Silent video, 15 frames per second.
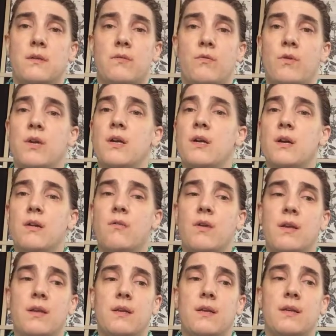really,
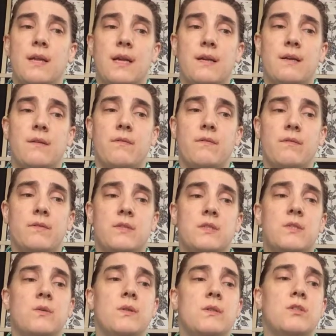really
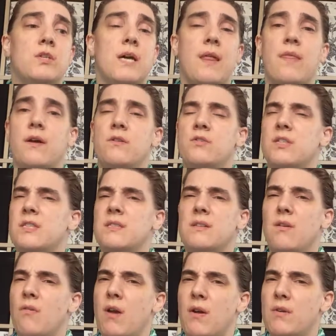next to each other,
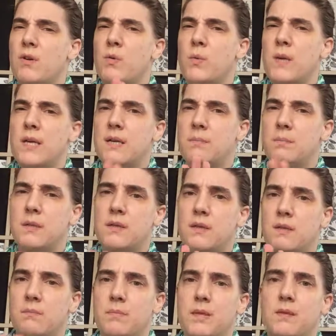just around a week
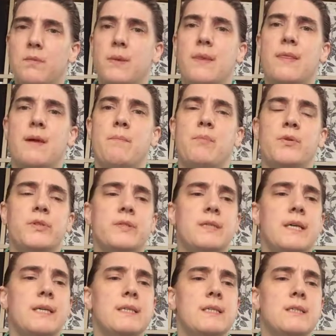in between their
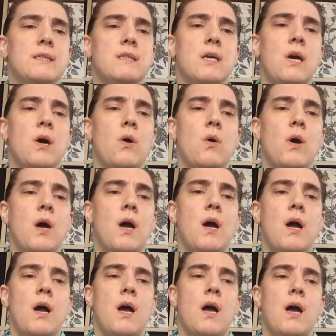birthdays. So
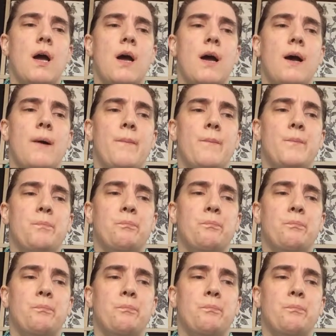I